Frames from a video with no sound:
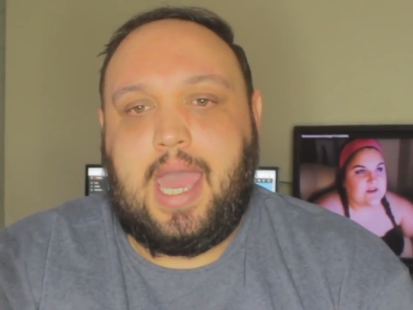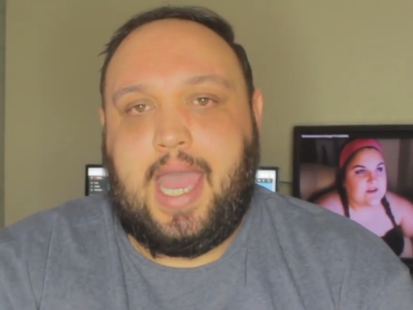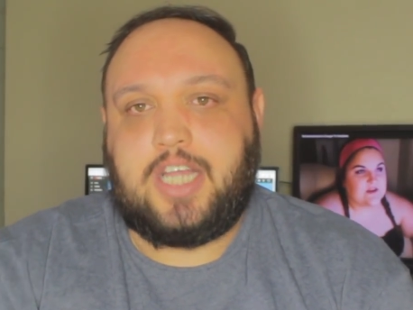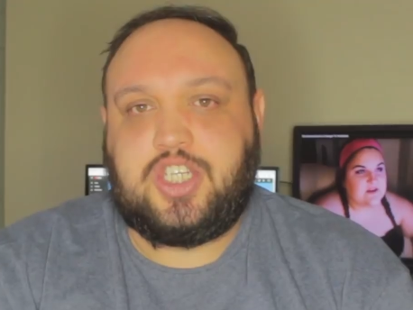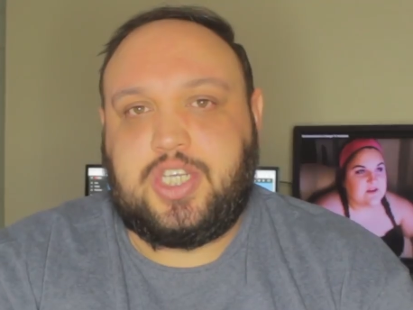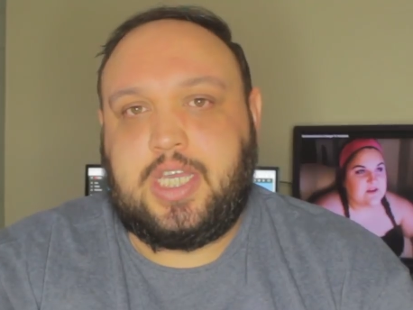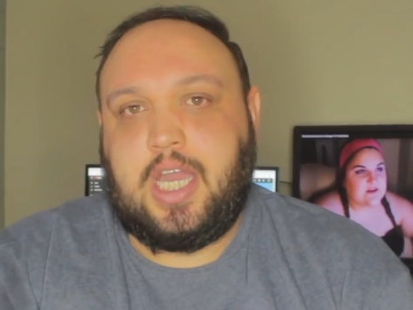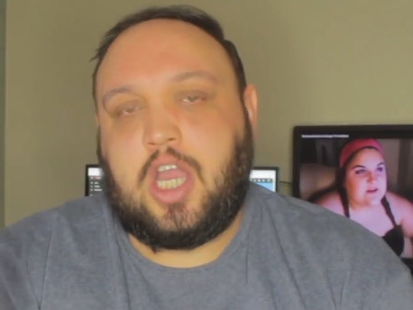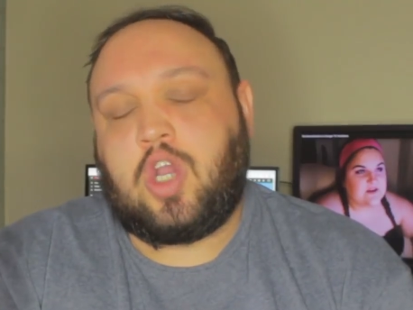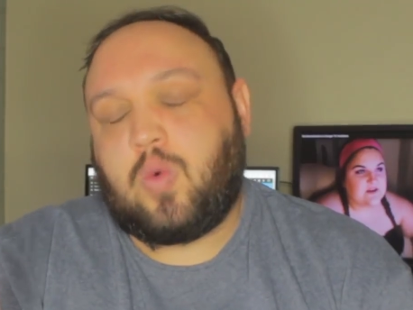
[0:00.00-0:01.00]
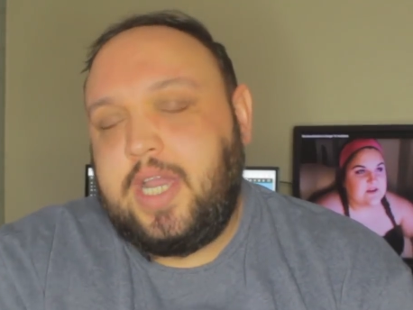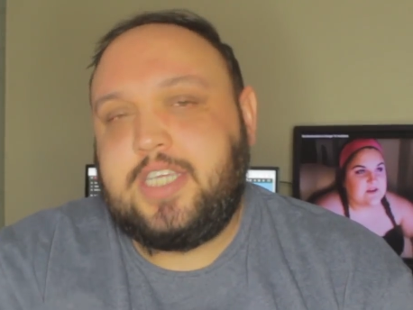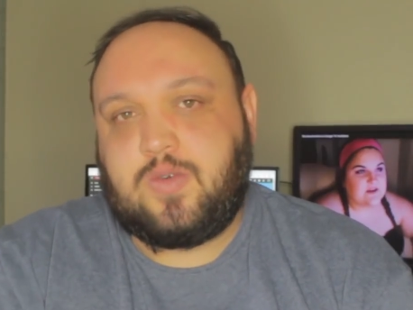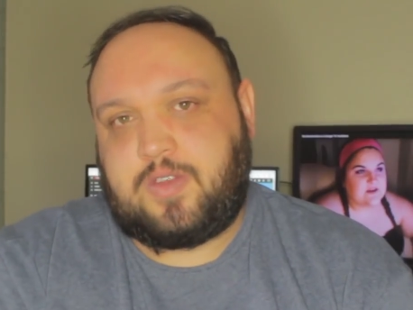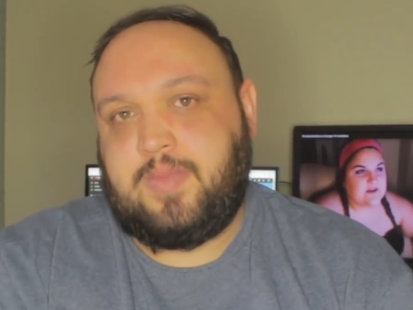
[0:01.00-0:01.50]
Speaker 1: actually
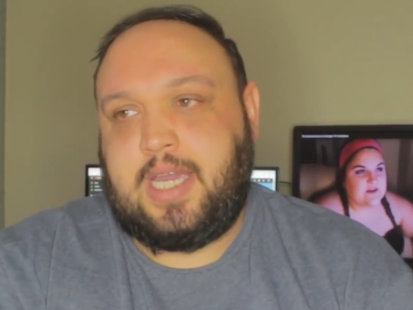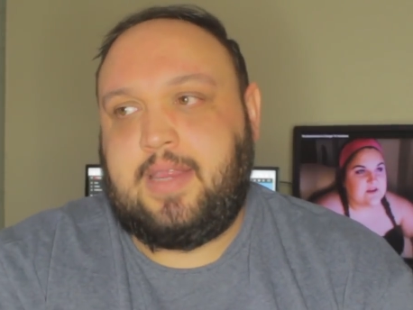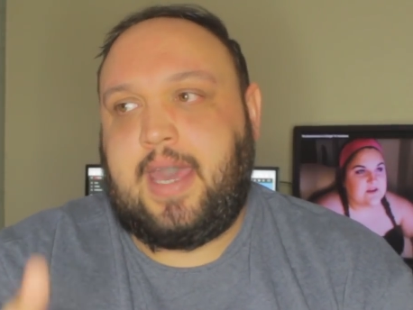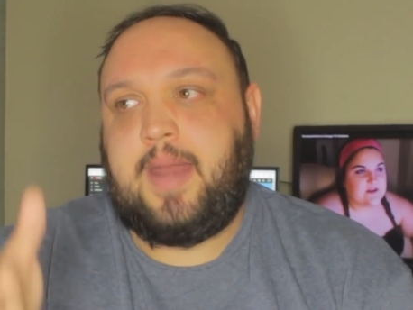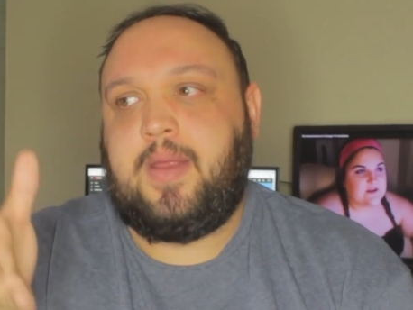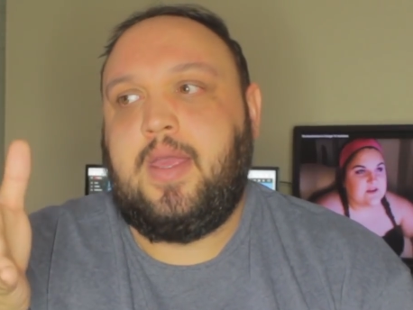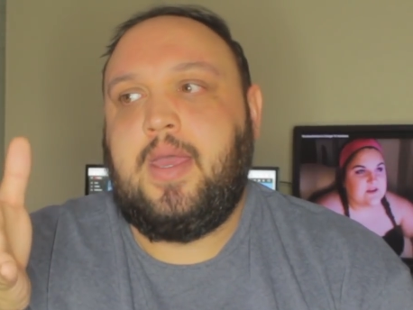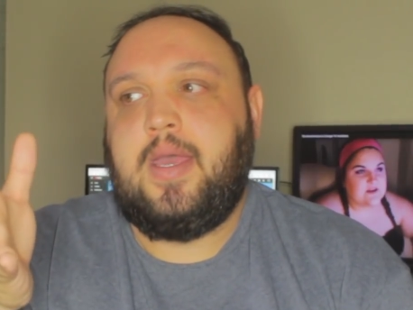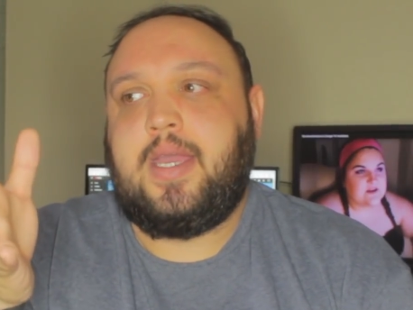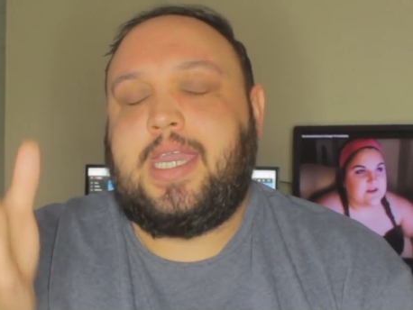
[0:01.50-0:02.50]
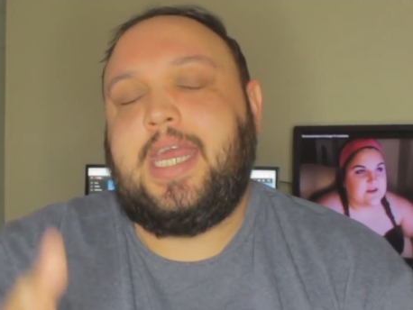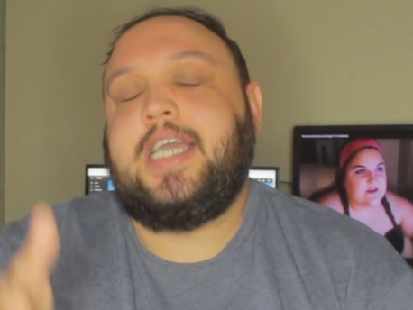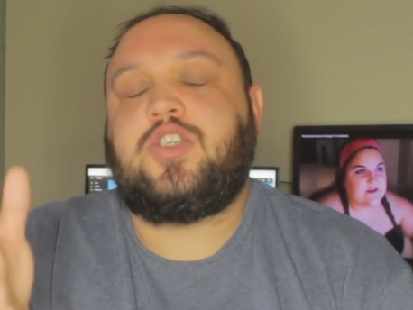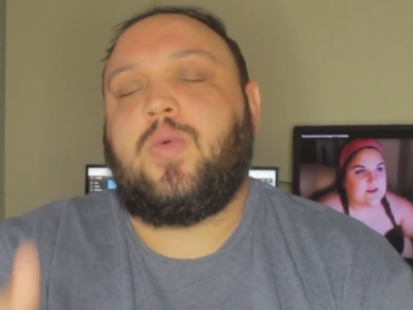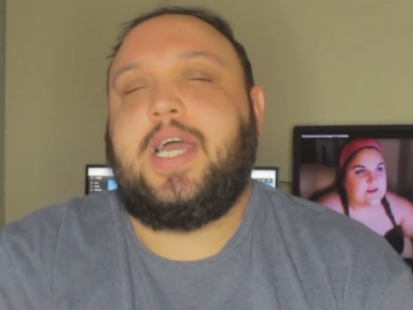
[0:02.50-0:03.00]
agrees with me that getting
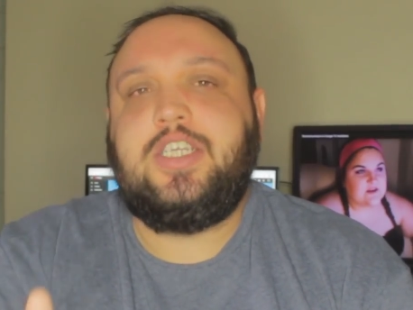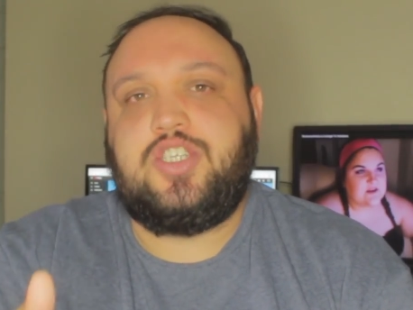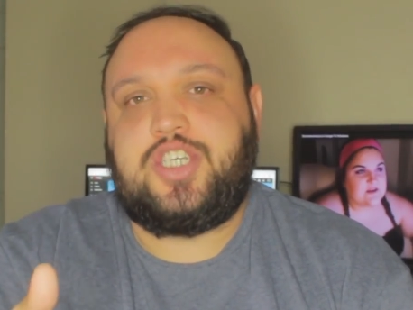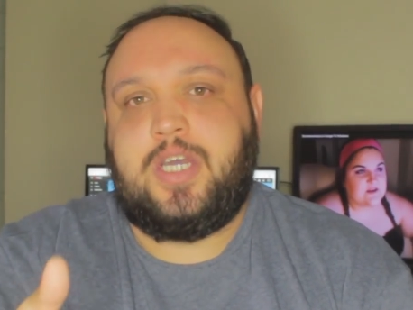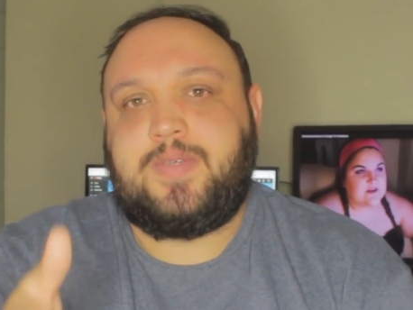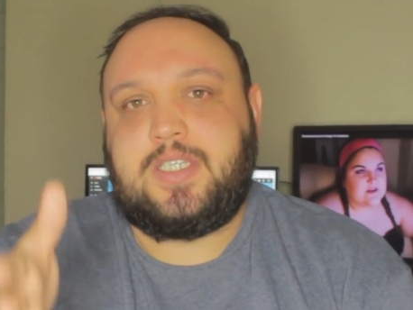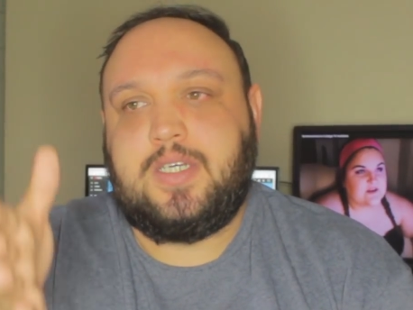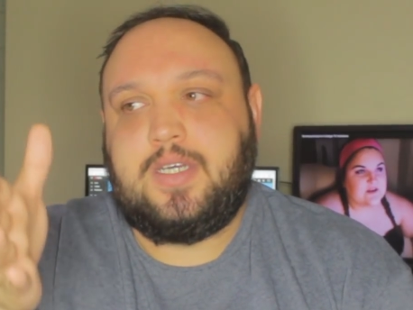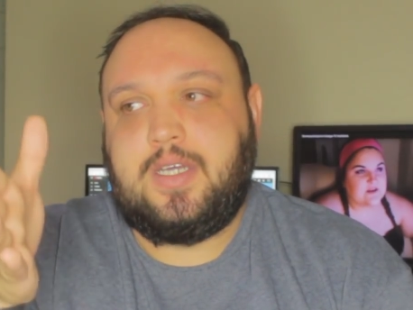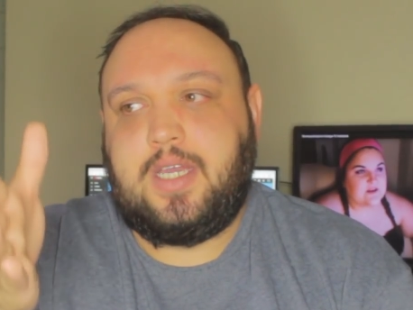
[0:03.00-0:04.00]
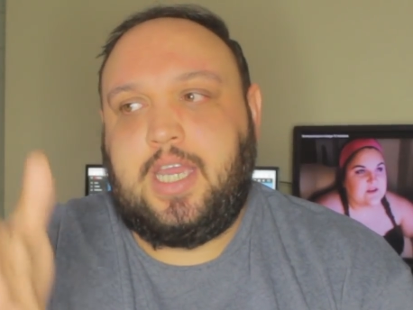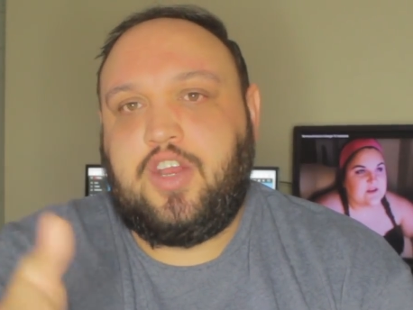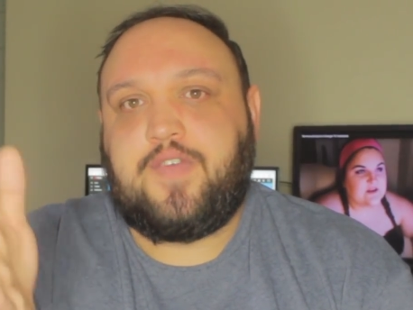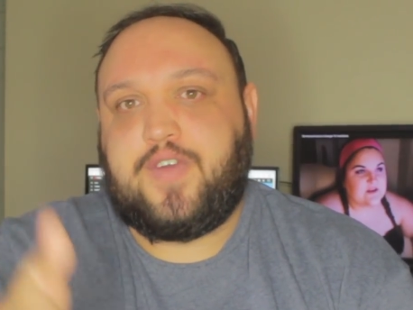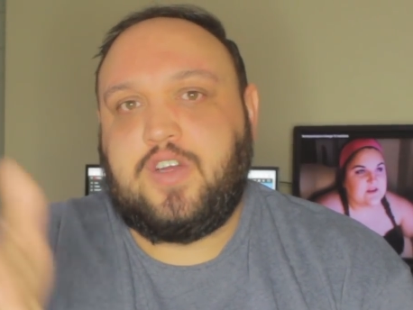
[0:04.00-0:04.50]
into relationships
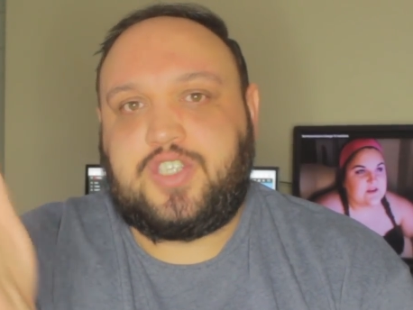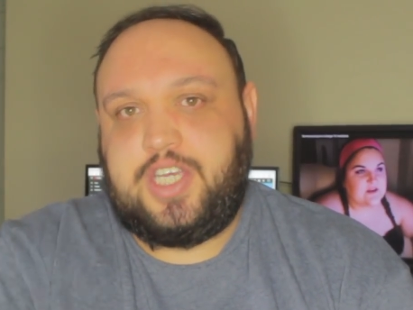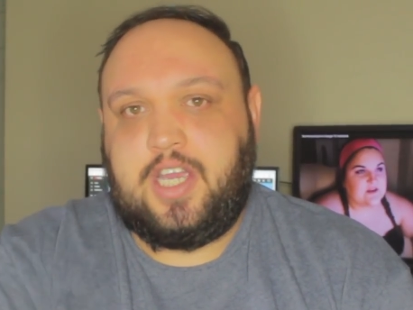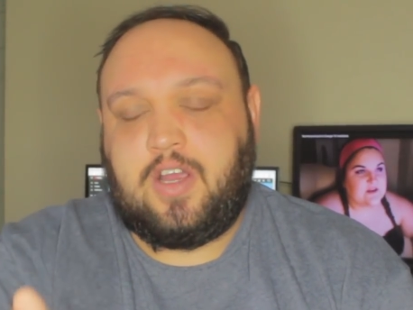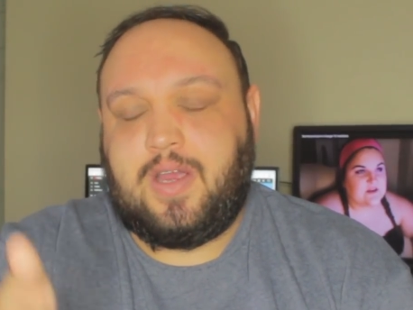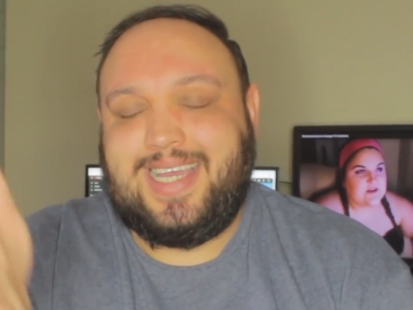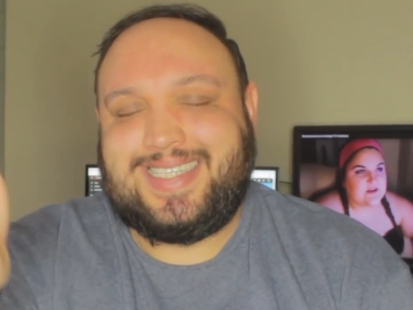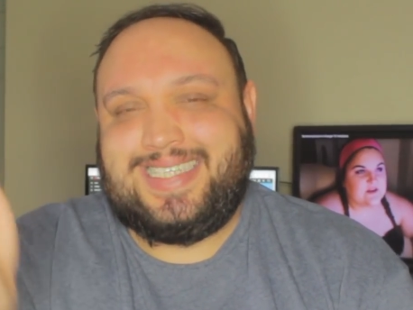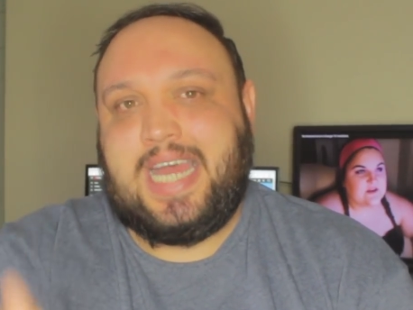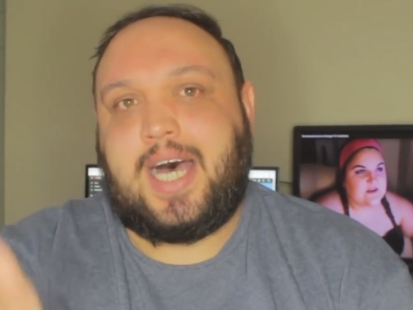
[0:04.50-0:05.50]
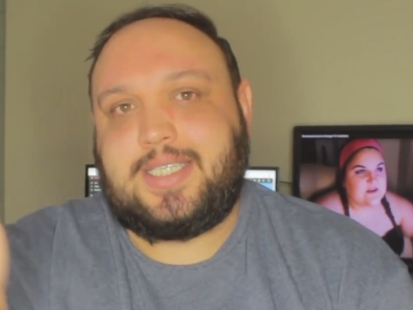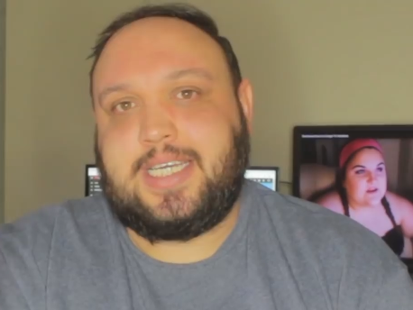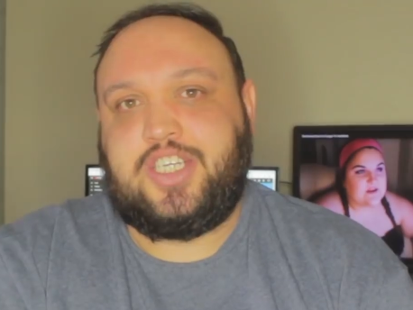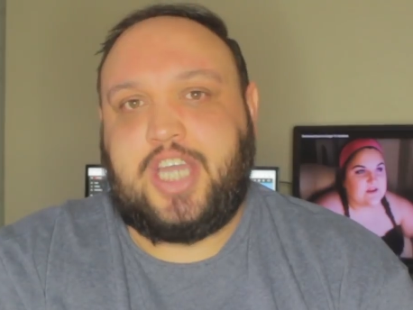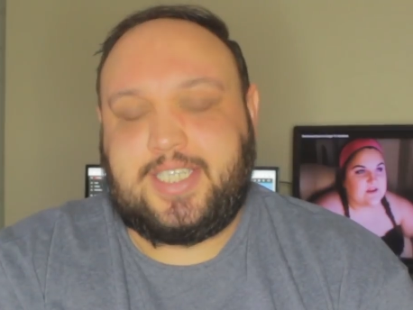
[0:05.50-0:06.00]
in your first year is not
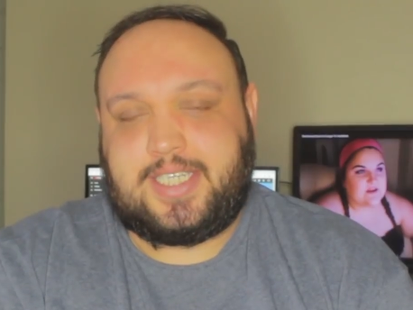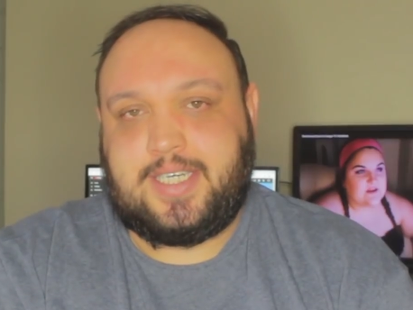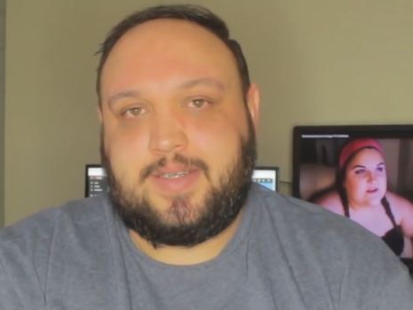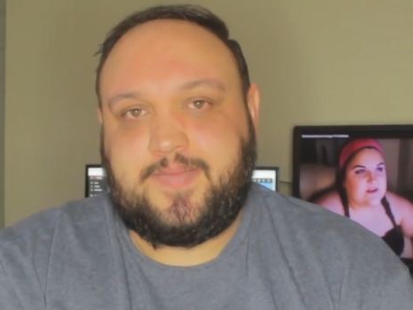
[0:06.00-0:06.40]
suggested.